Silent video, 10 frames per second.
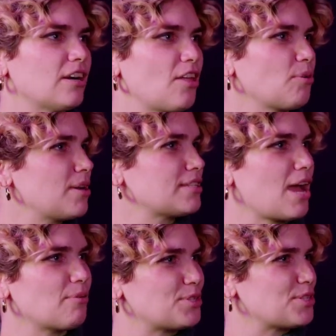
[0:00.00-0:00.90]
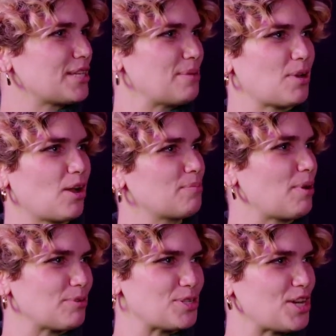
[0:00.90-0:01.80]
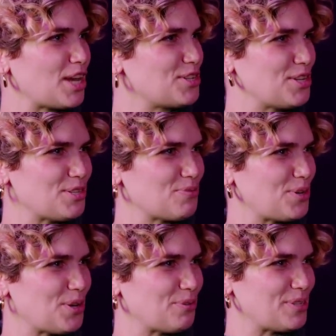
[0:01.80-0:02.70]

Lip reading: Otherwise I would just keep talking about rejections for no reason.